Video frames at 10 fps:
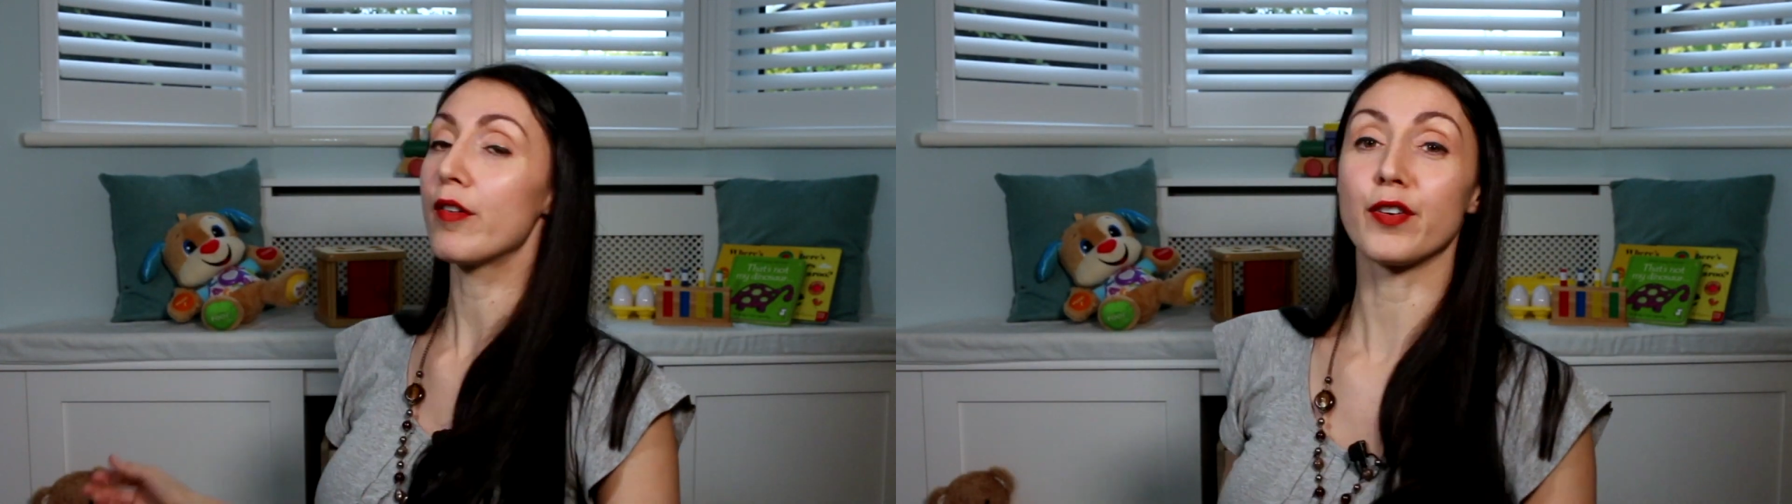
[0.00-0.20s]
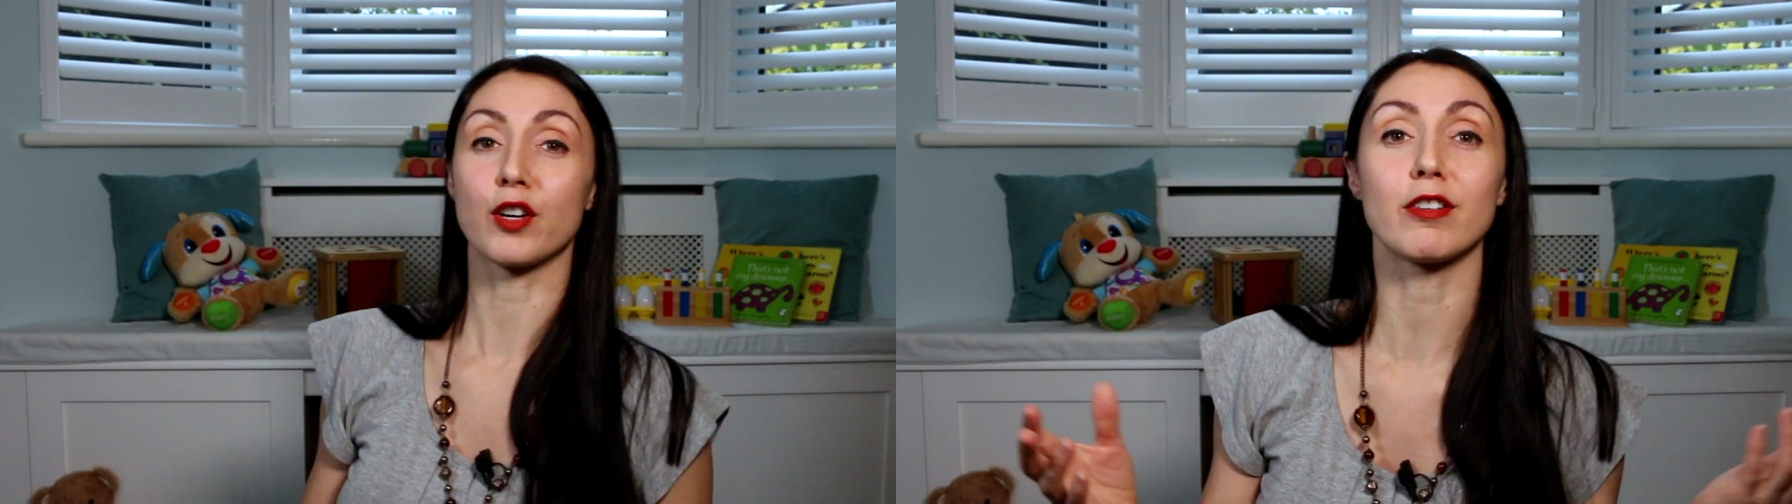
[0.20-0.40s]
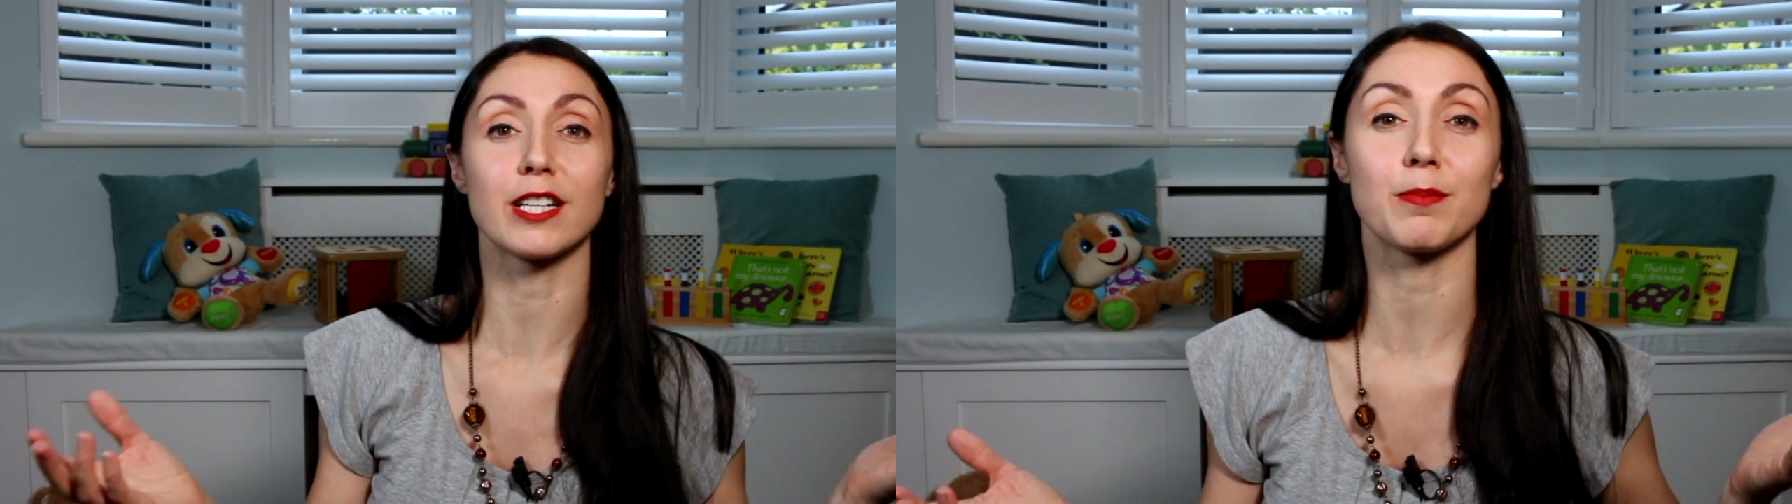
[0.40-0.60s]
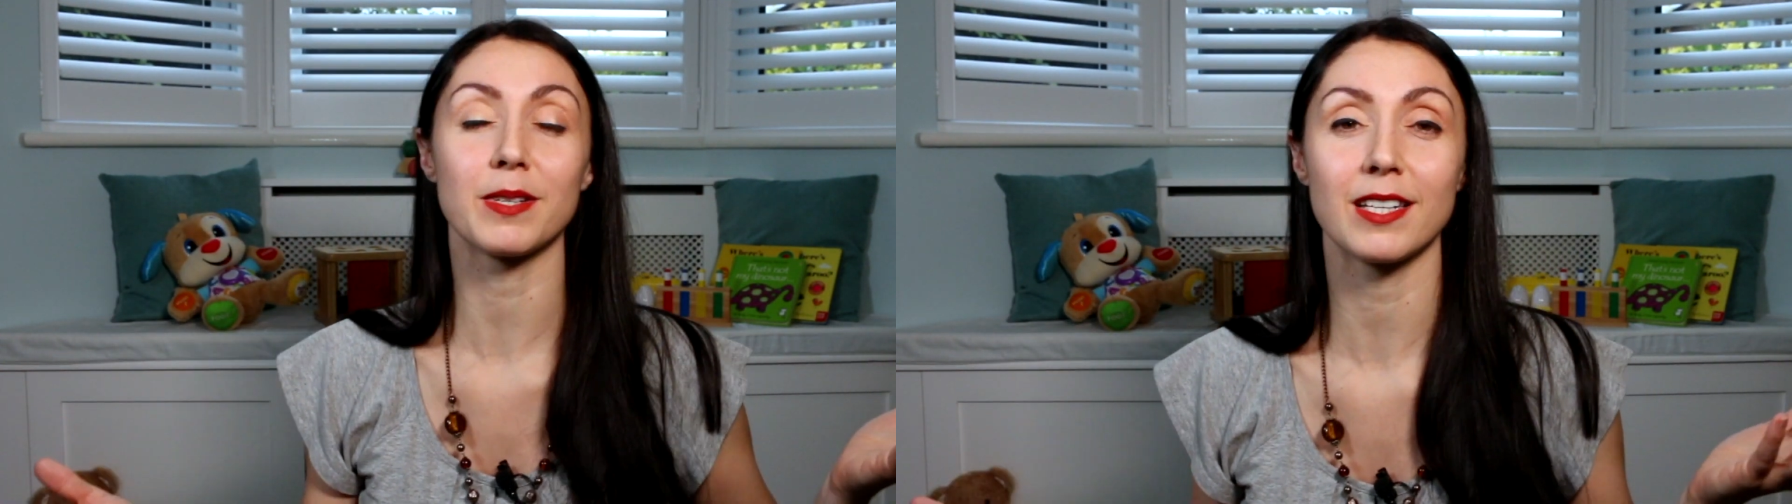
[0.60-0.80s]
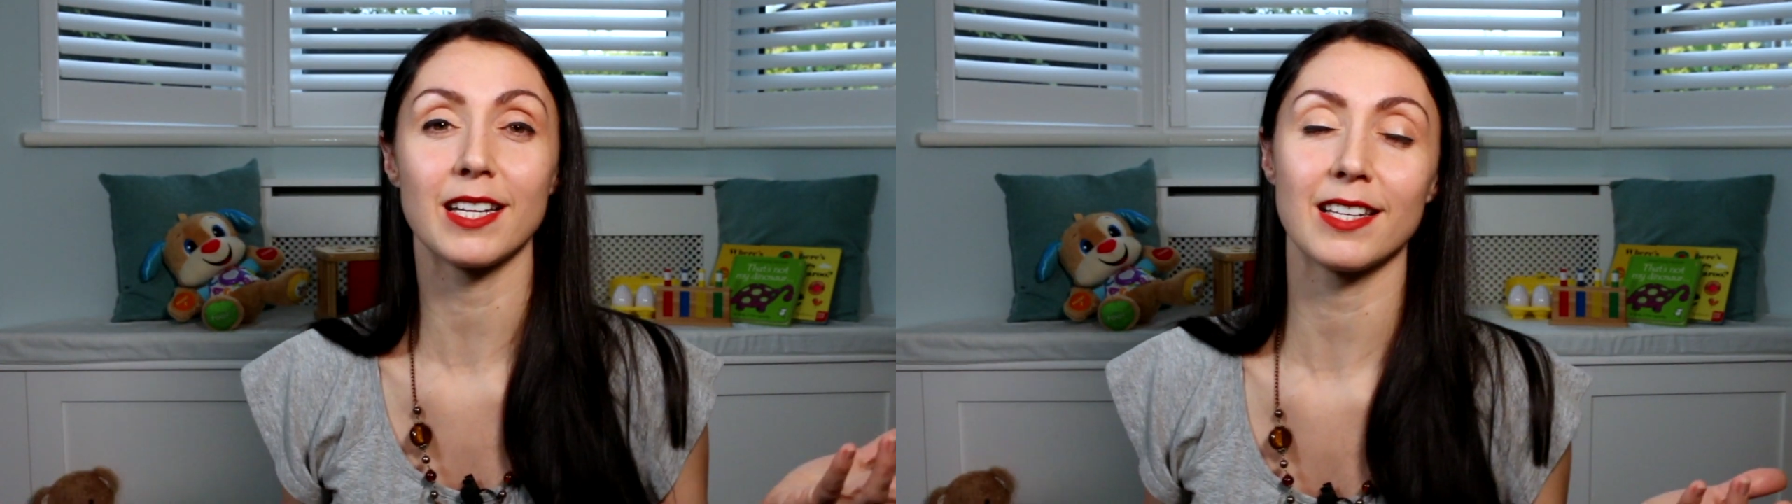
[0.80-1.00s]
for
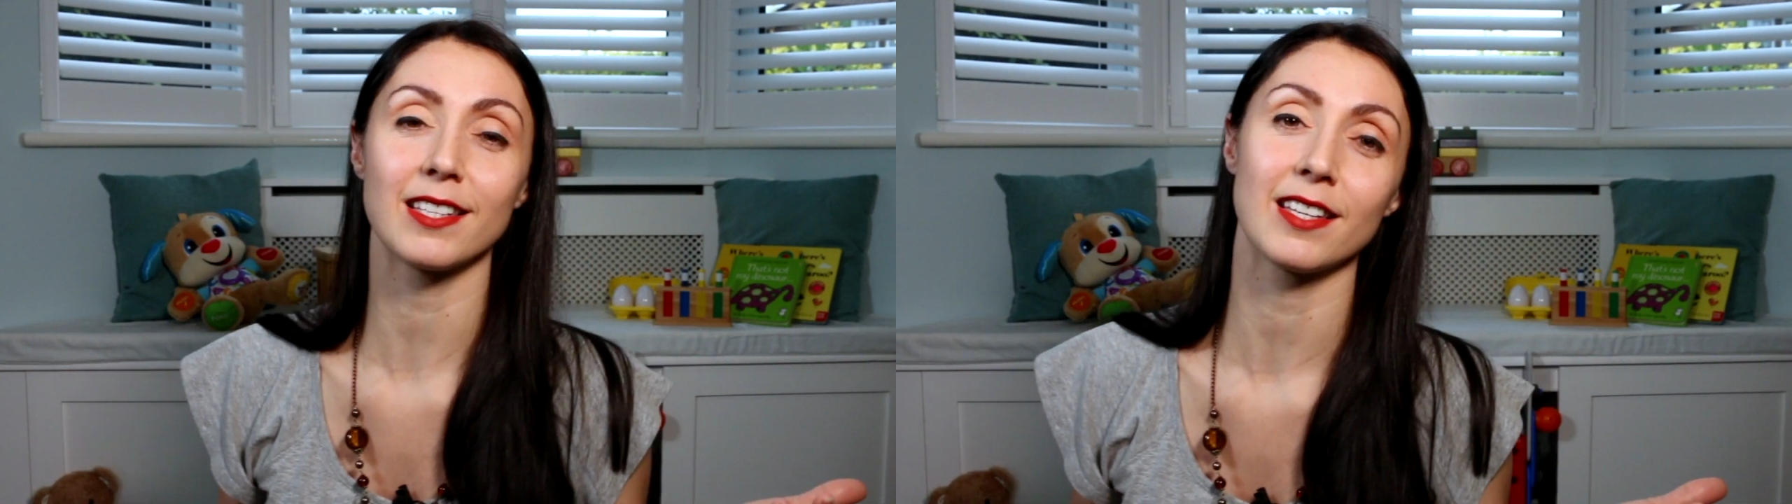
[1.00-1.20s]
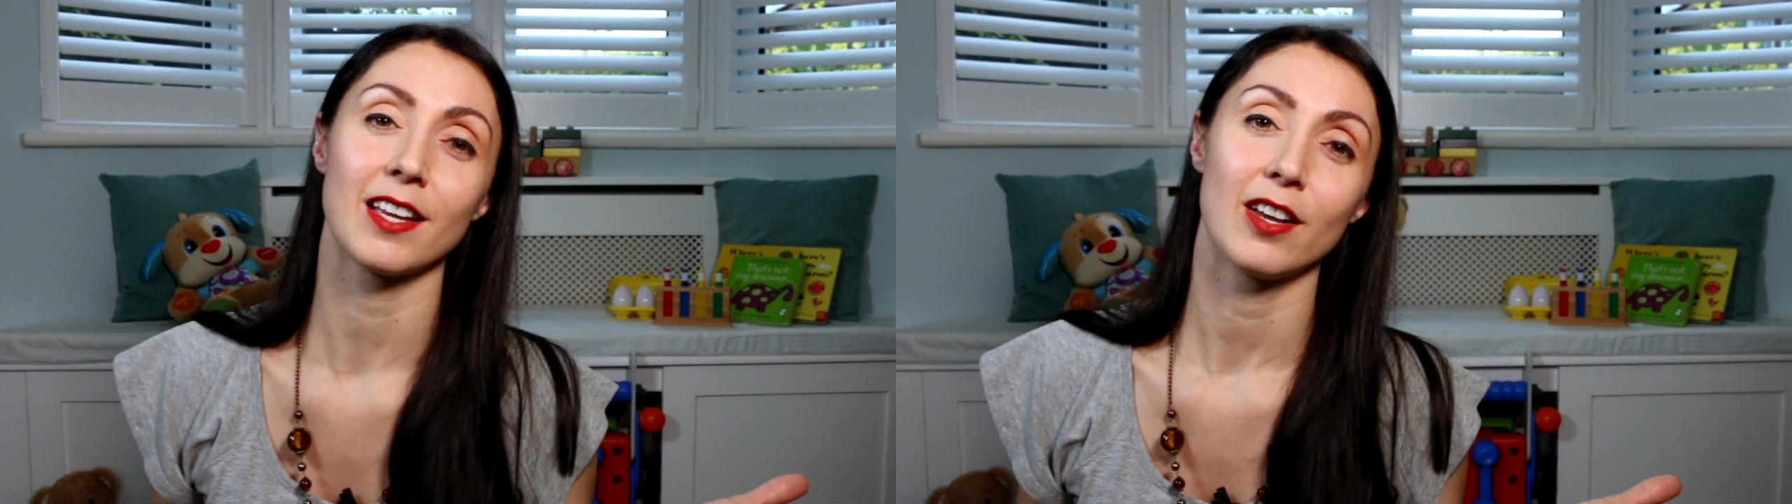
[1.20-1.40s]
Christmases,